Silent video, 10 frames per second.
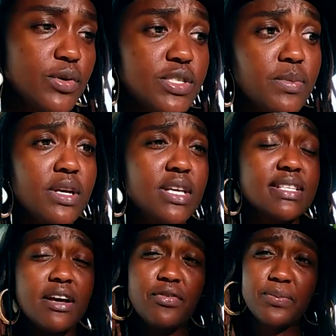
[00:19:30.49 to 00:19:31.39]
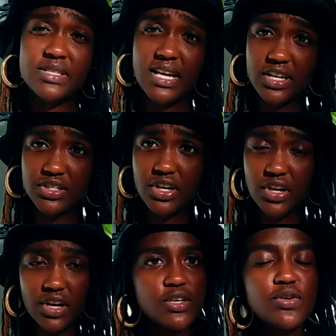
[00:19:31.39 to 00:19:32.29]
Rosemary is like for
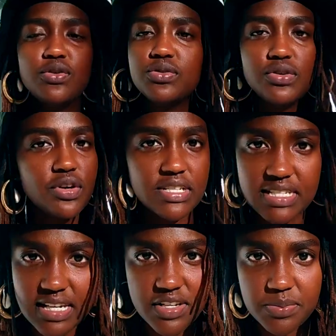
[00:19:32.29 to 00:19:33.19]
protection. So you do your research,